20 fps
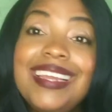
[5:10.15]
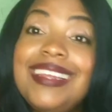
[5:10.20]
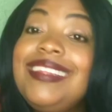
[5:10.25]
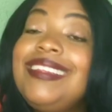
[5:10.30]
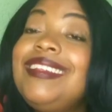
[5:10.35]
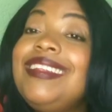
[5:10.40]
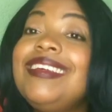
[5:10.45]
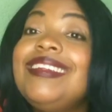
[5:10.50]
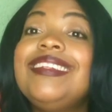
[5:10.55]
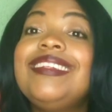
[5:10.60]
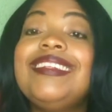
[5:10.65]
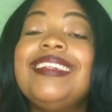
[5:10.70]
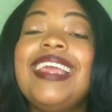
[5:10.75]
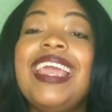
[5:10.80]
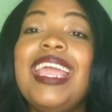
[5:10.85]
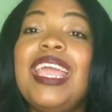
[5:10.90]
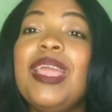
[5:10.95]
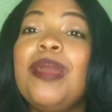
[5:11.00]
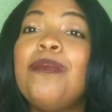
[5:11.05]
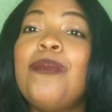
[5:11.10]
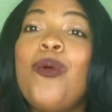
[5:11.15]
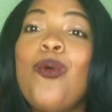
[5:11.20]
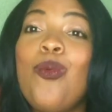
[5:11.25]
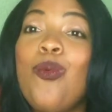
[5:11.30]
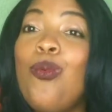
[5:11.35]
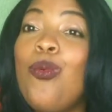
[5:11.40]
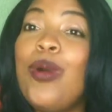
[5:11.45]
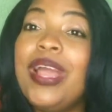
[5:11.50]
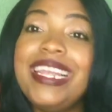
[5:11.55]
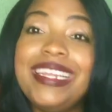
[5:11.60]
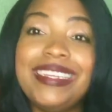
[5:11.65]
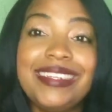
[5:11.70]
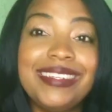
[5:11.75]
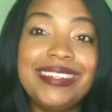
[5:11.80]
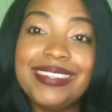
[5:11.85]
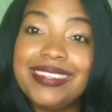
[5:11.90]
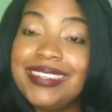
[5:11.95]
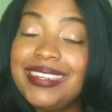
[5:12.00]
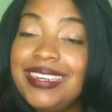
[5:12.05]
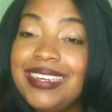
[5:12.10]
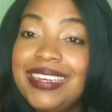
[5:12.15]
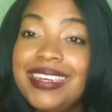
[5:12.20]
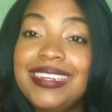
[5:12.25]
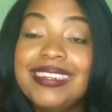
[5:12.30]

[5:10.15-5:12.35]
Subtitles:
It's the same weight.